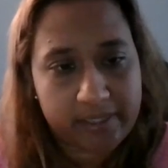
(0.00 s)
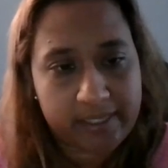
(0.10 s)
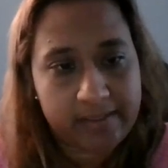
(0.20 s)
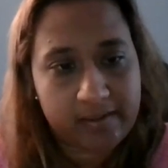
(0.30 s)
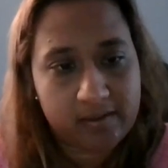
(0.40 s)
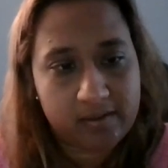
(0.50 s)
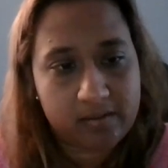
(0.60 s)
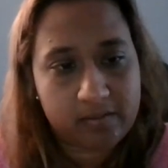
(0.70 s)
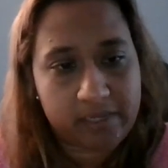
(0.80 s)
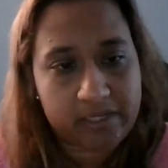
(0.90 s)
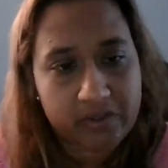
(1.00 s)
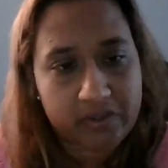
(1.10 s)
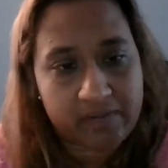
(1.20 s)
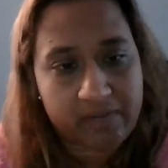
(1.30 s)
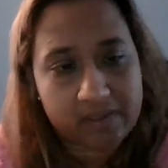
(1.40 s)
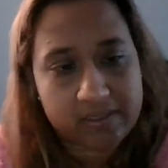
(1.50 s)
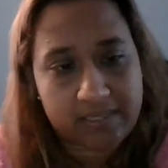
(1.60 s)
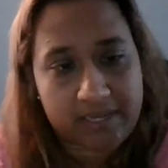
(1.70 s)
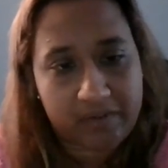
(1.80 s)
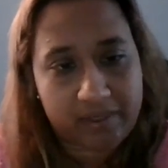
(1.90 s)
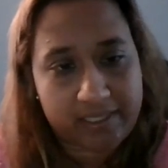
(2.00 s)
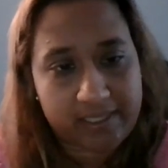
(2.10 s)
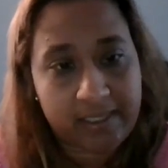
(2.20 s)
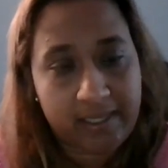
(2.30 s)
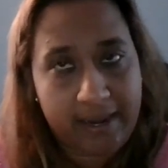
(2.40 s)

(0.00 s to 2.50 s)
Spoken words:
and make sure that it falls in line with that.